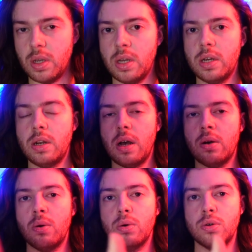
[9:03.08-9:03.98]
and I'll
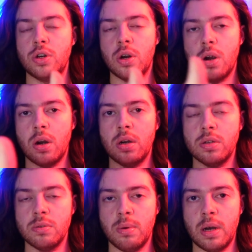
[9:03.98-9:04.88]
hold your heart
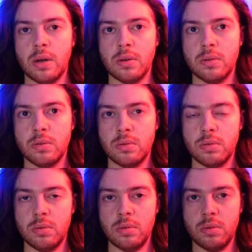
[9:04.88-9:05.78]
as well.
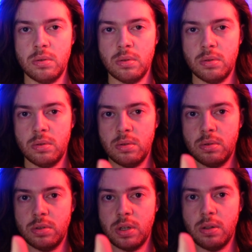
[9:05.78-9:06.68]

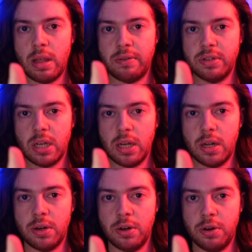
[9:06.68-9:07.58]
So left side
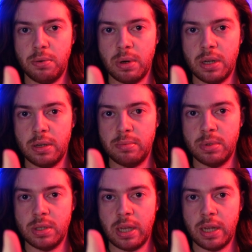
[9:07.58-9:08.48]
under your
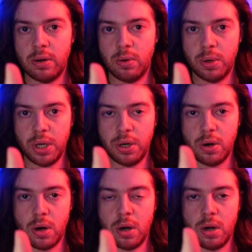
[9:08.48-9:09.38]
ribs and holding
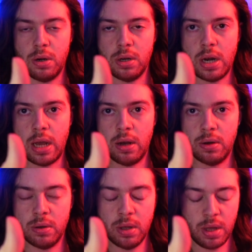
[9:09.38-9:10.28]
your heart
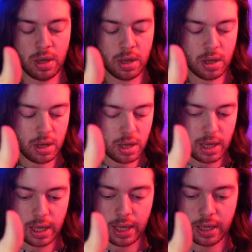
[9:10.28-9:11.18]
now,
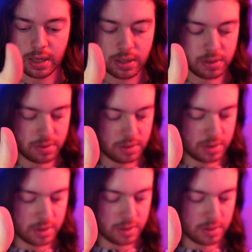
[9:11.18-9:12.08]
and
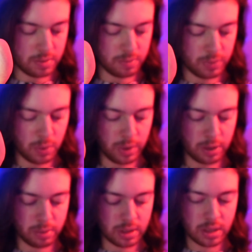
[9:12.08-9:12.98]
we
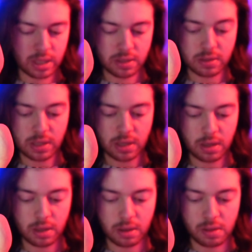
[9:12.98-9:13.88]
are
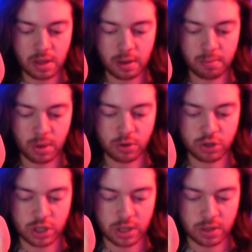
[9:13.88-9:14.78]
releasing the
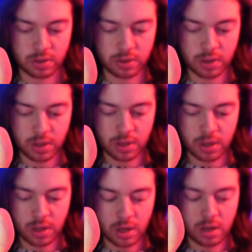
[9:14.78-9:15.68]
emotion
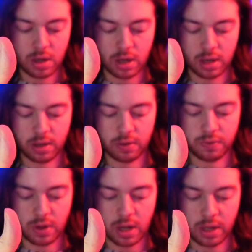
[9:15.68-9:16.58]

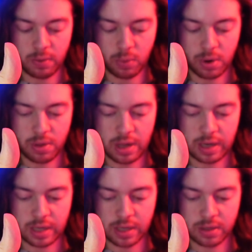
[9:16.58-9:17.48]
of
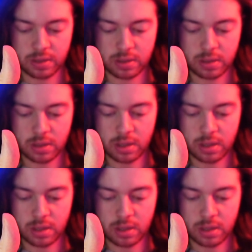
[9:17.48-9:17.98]
unworthiness,